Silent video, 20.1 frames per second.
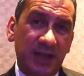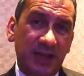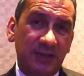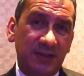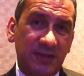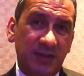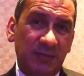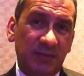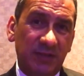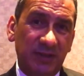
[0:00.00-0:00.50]

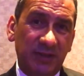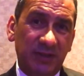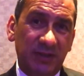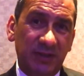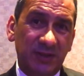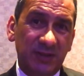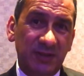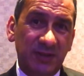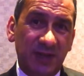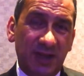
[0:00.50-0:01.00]
and something
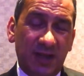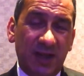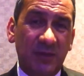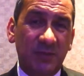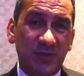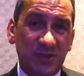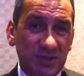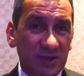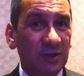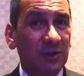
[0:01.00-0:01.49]
that
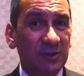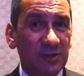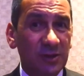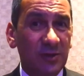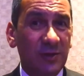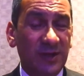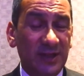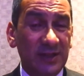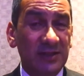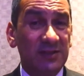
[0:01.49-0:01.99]
I'm still
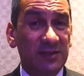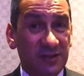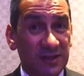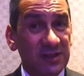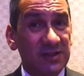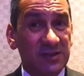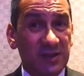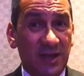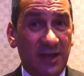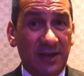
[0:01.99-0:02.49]
doing to
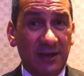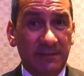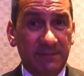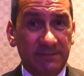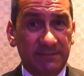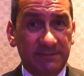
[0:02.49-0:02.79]
this day.